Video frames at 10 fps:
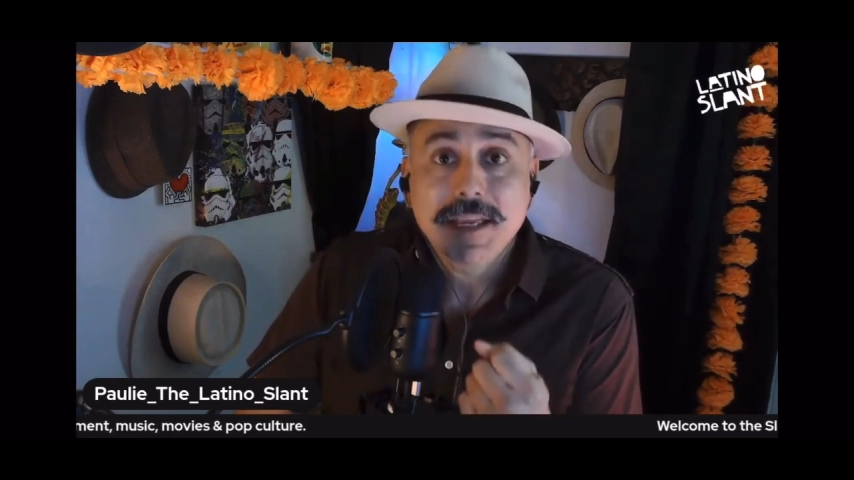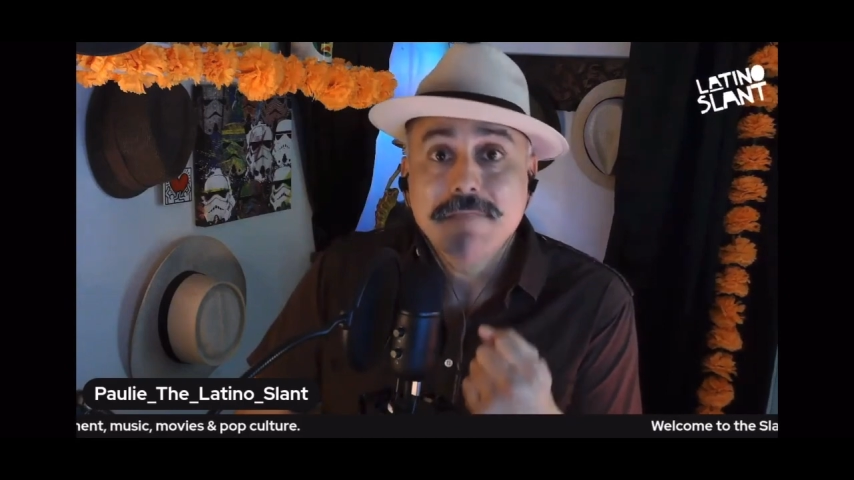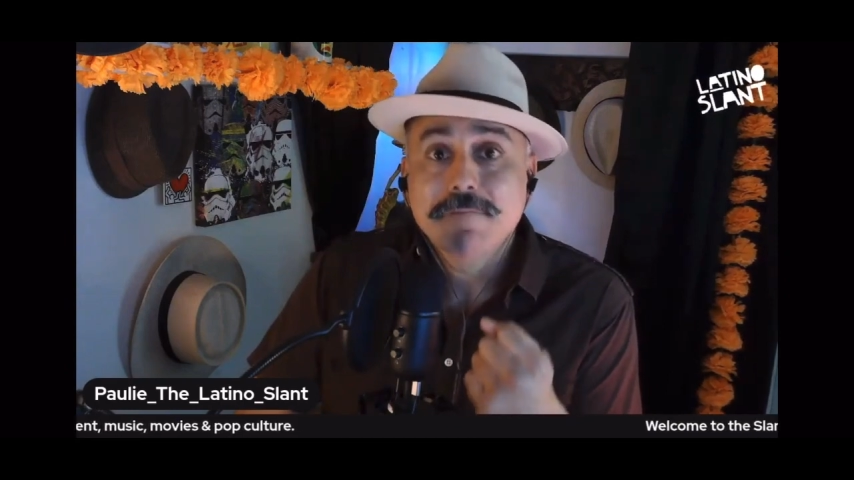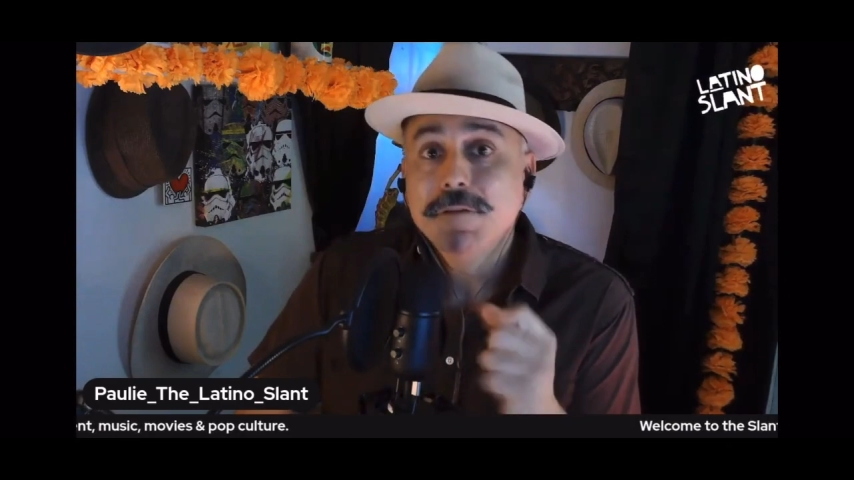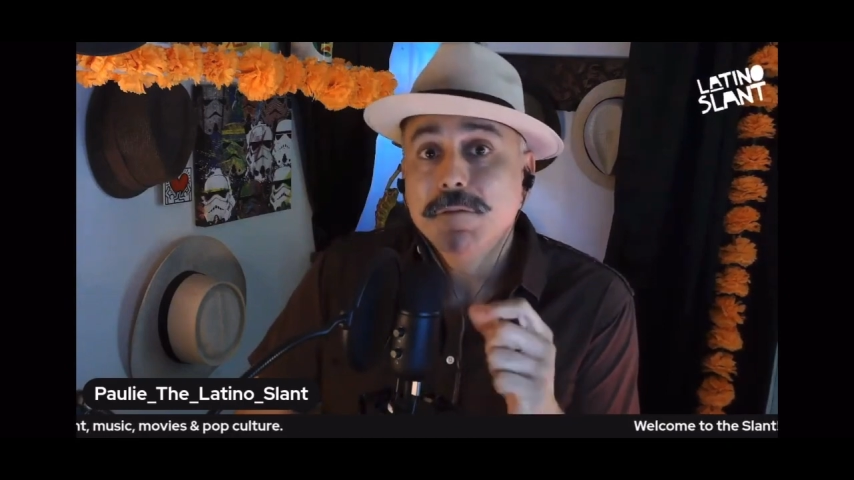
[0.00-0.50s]

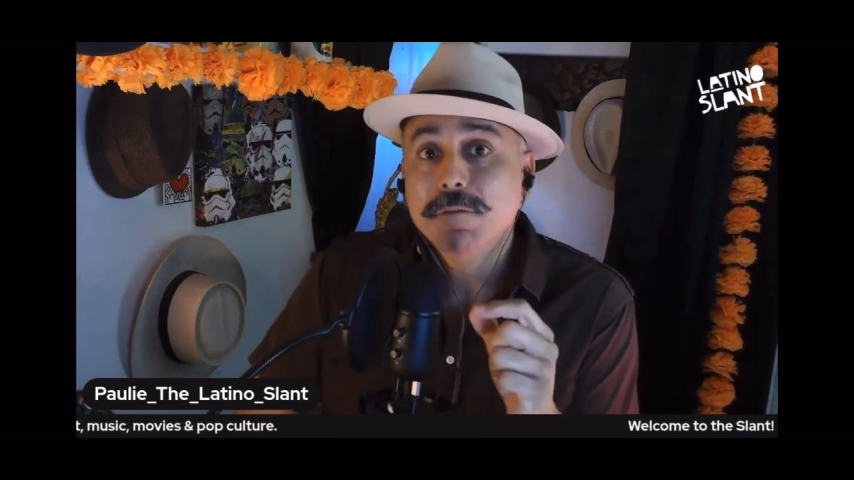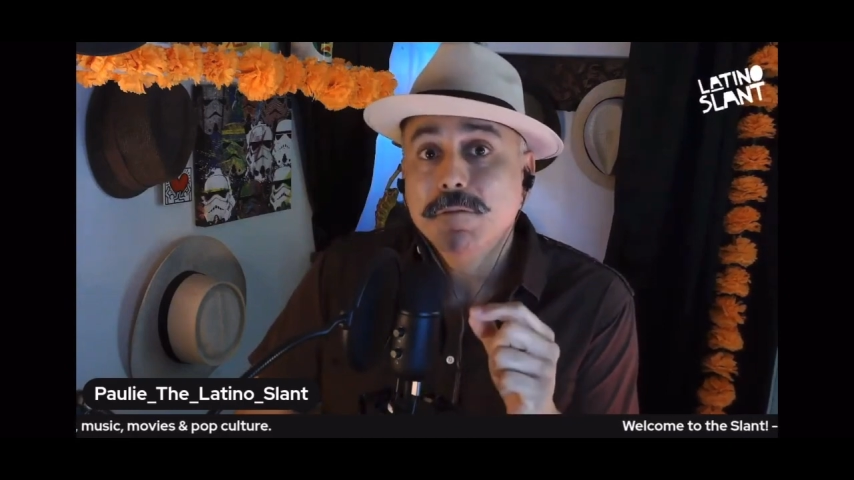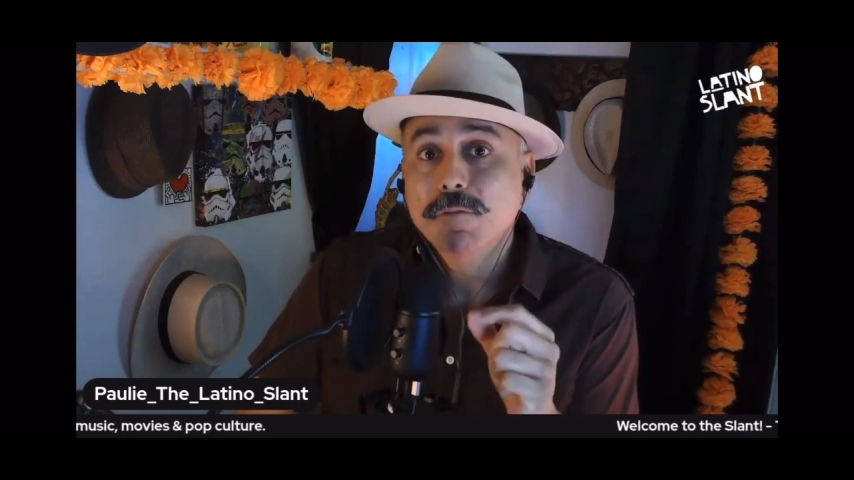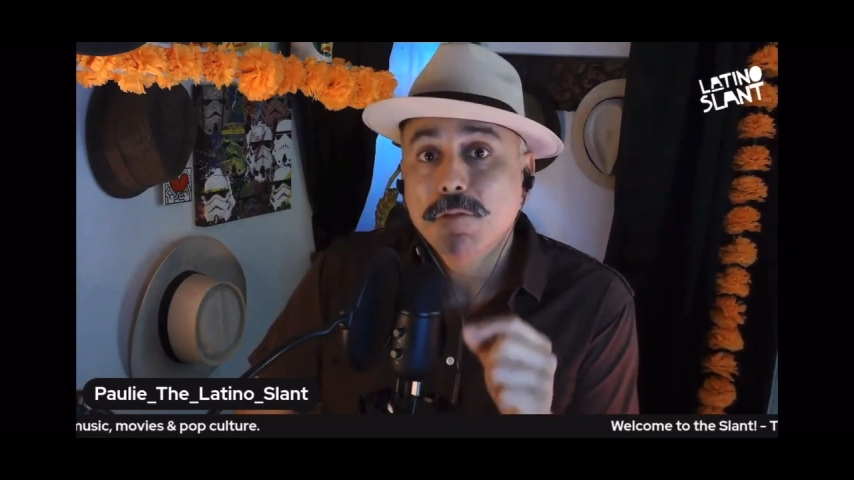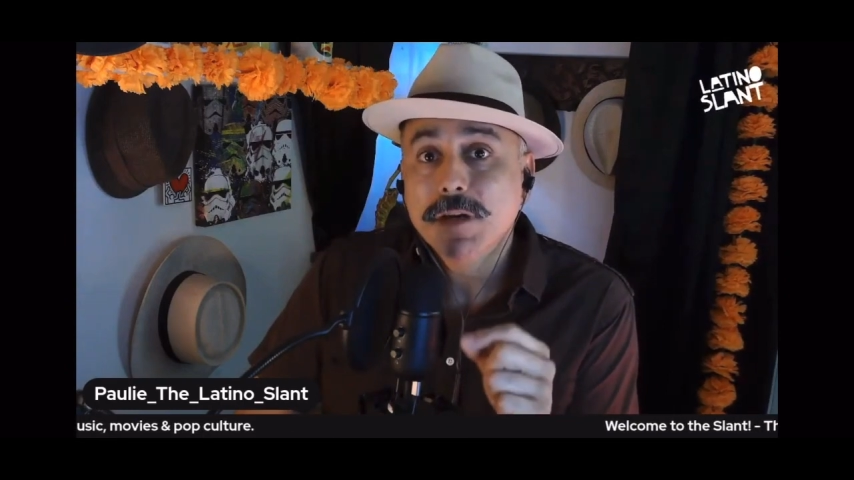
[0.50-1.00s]
And
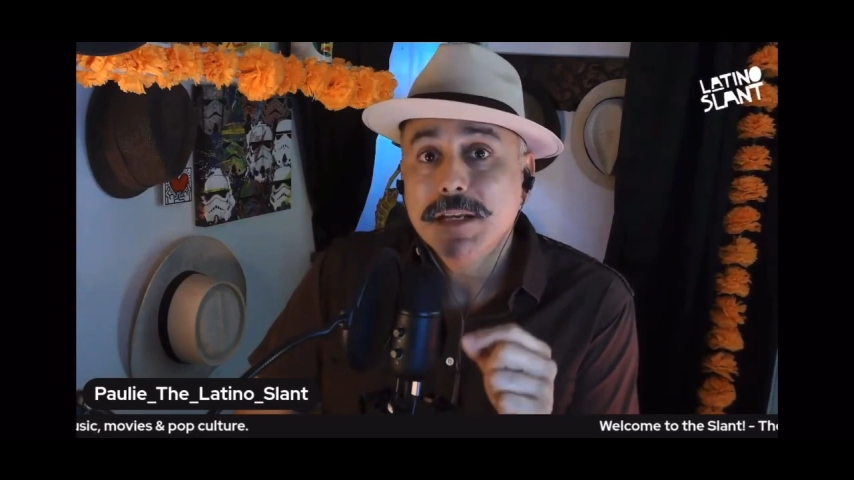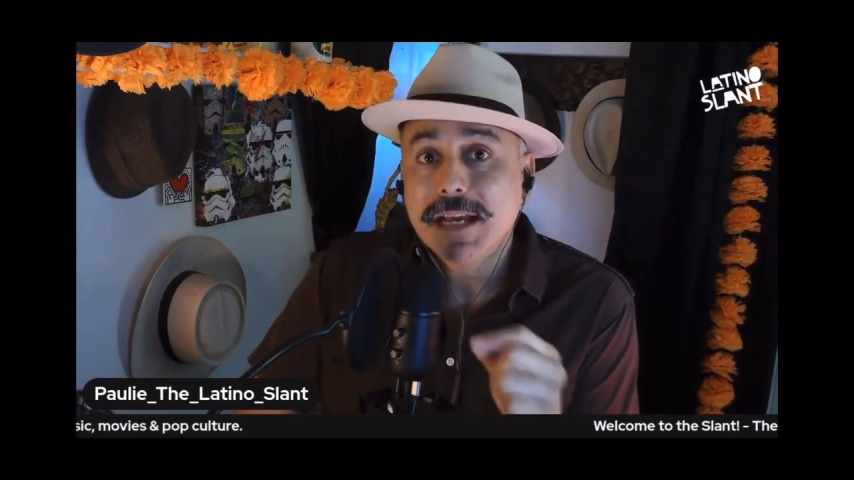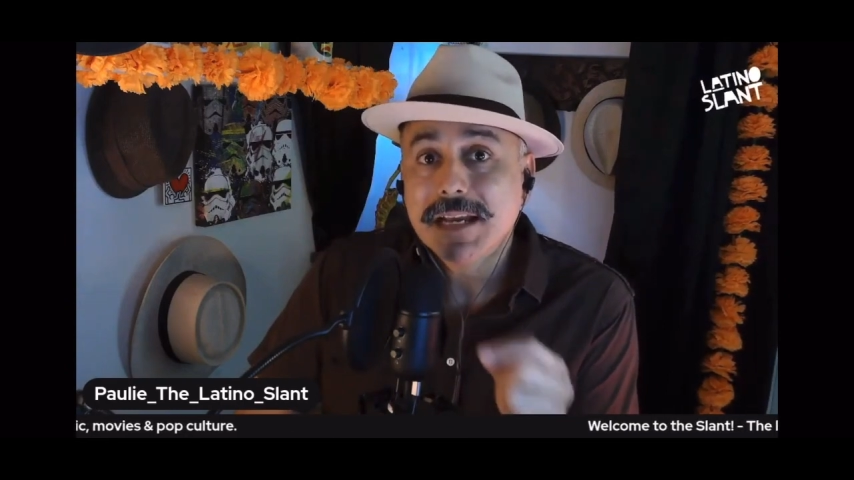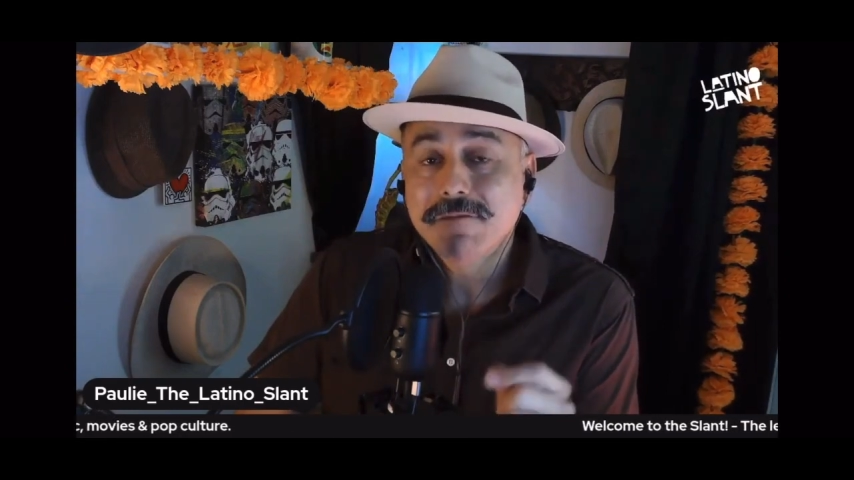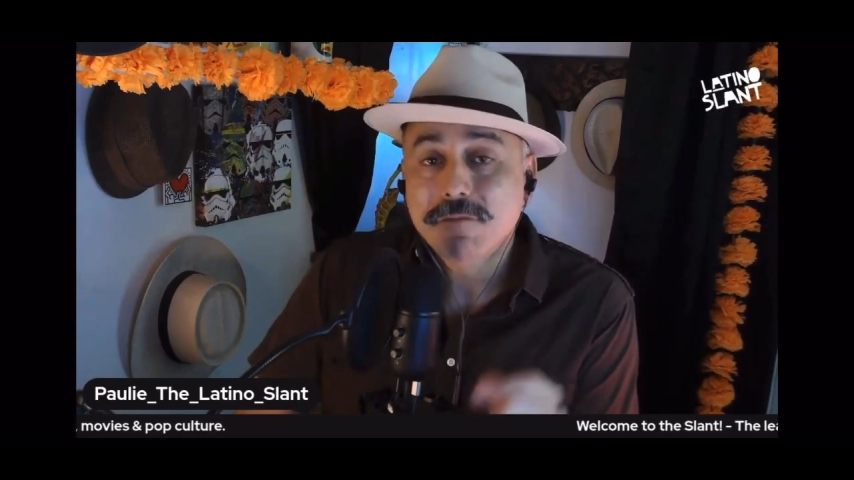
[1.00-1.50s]
from what
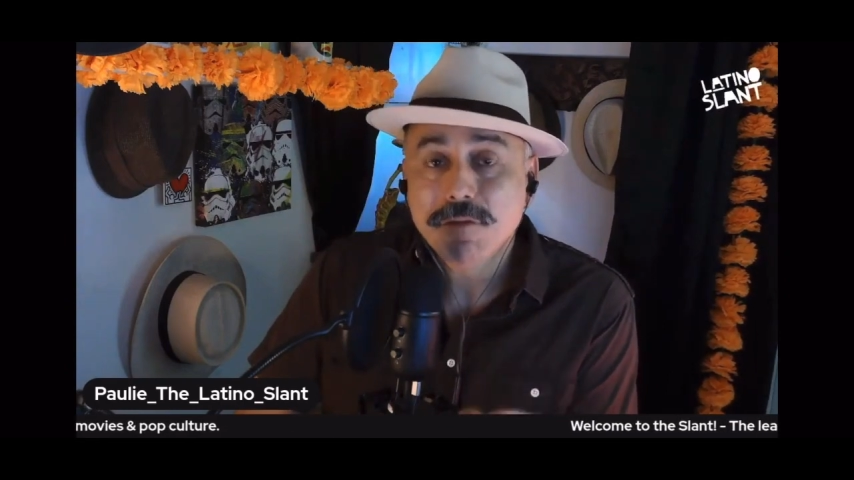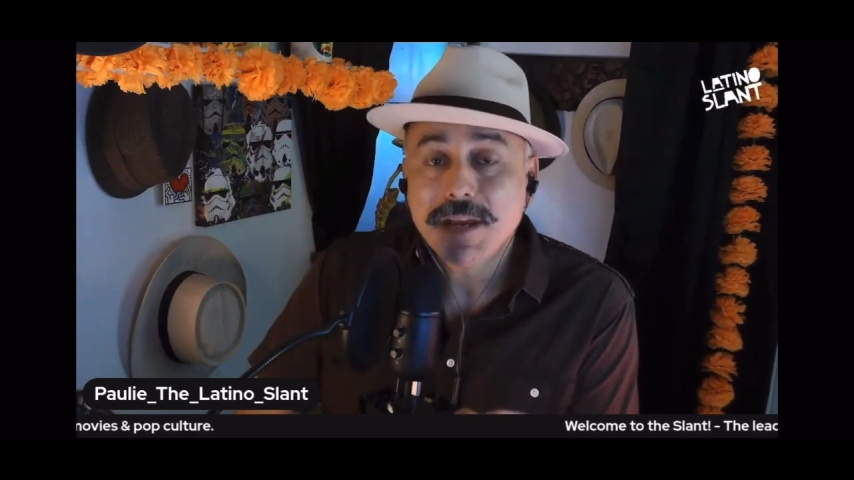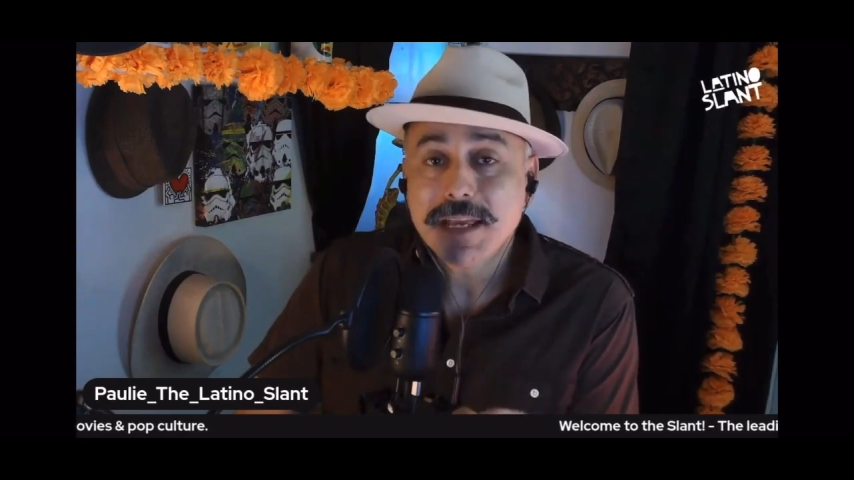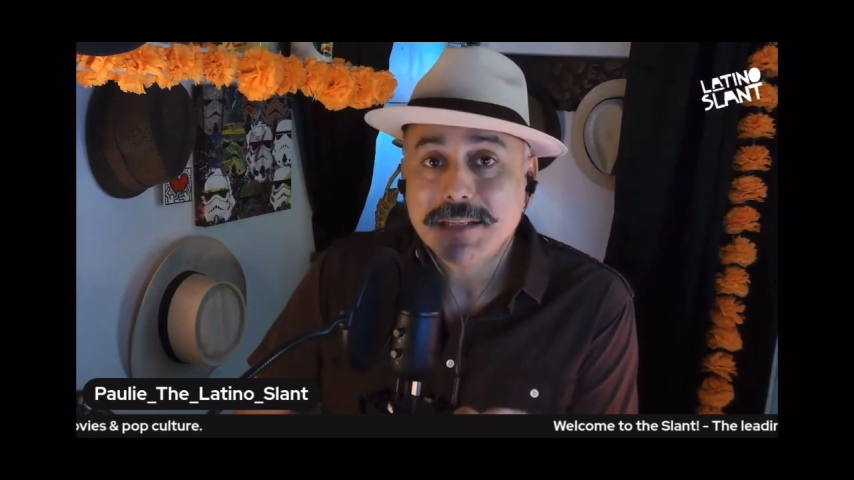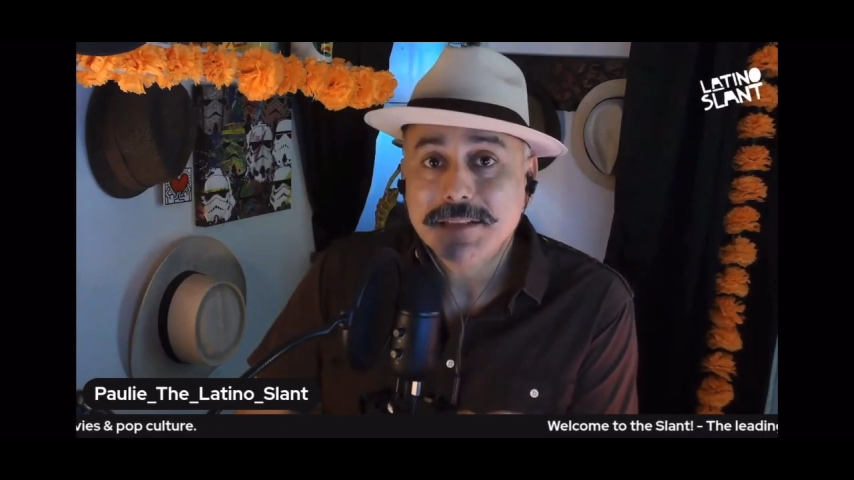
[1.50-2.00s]
I've
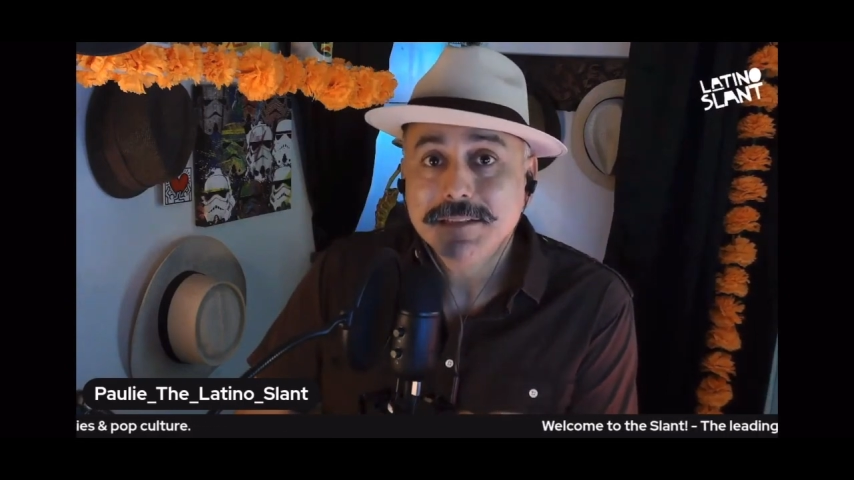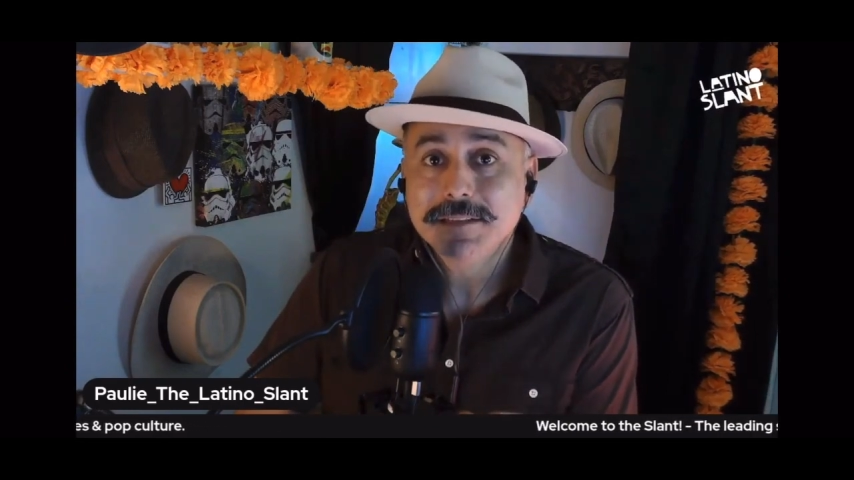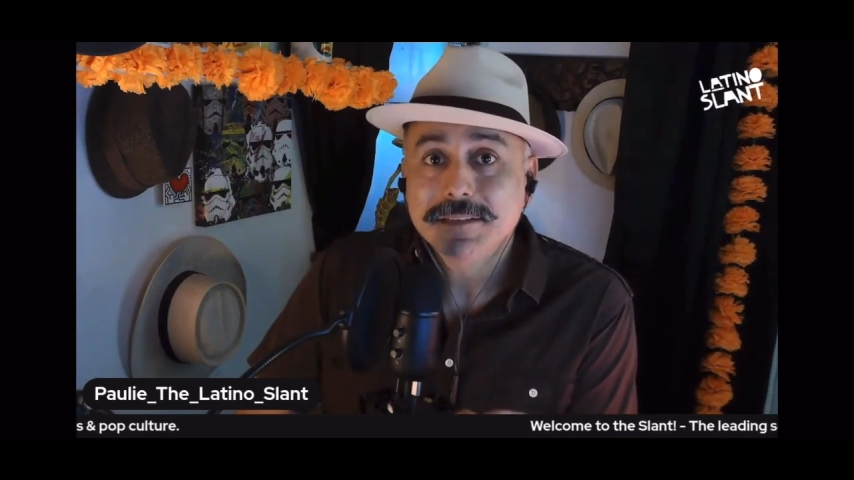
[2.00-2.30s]
read,